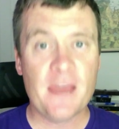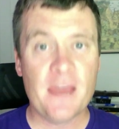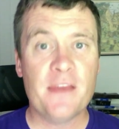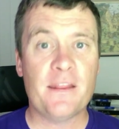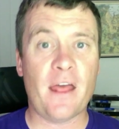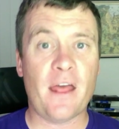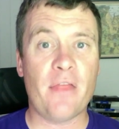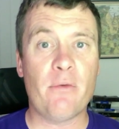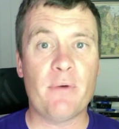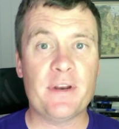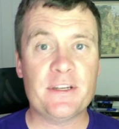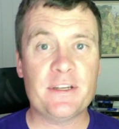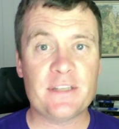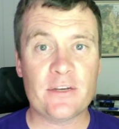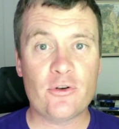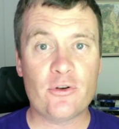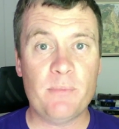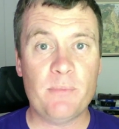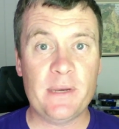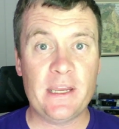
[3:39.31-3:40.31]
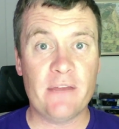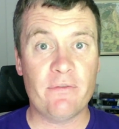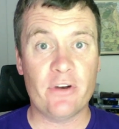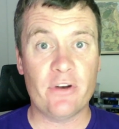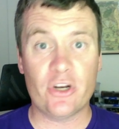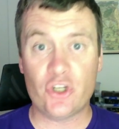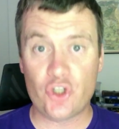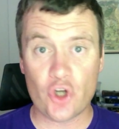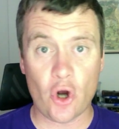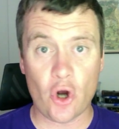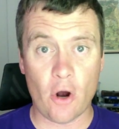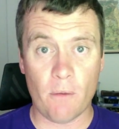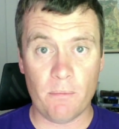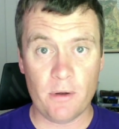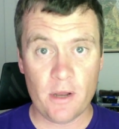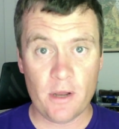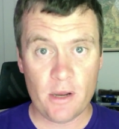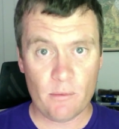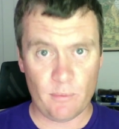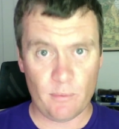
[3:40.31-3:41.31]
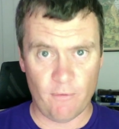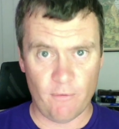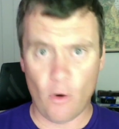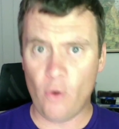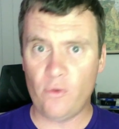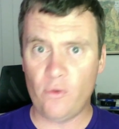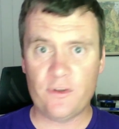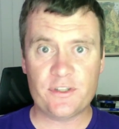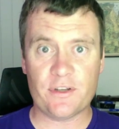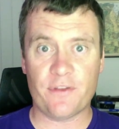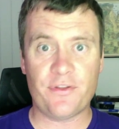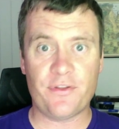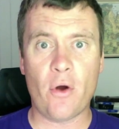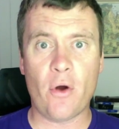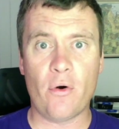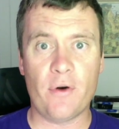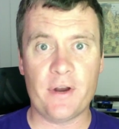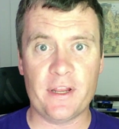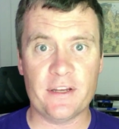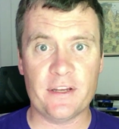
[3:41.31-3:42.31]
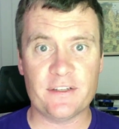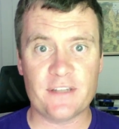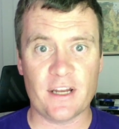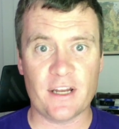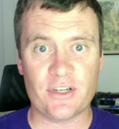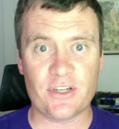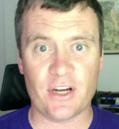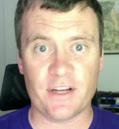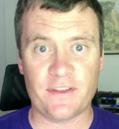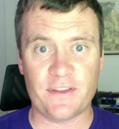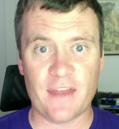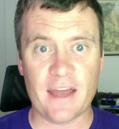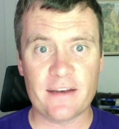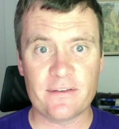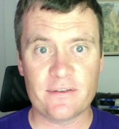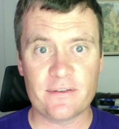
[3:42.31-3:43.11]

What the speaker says: The other one is they could be given a job with all this authority and such like that,